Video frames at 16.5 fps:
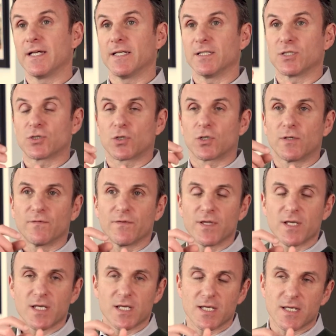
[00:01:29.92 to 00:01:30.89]
it's sort of
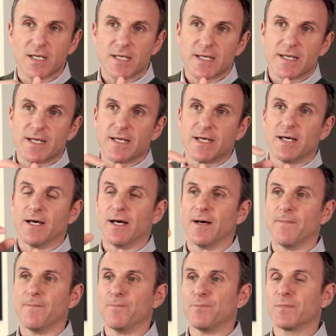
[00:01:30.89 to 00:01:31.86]
the
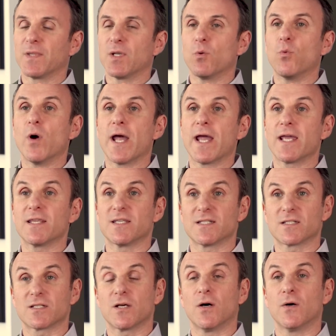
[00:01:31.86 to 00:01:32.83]
um, way
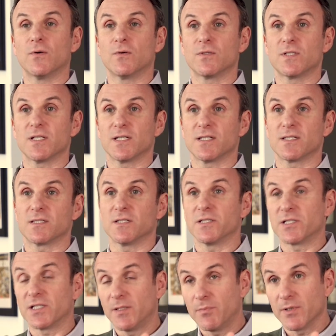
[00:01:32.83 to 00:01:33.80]
this code is
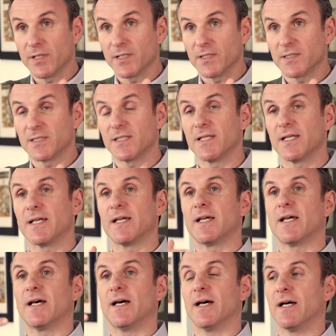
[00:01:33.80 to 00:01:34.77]
interpreted
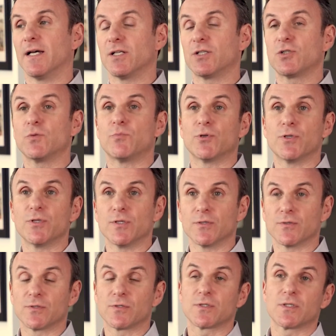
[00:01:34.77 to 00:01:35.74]
uh, to
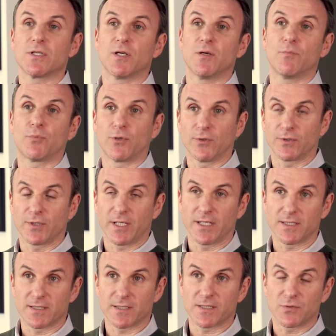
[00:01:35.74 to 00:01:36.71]
produce
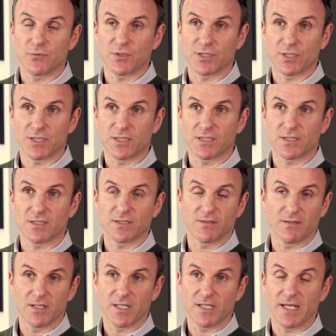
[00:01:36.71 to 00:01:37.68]
proteins, which
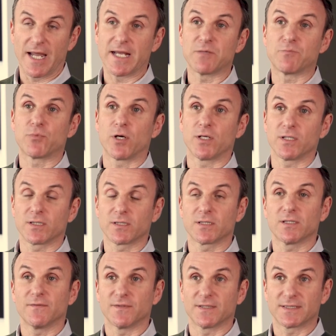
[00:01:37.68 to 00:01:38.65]
is the end
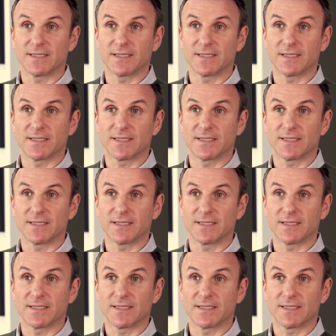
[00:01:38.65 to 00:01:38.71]
product of a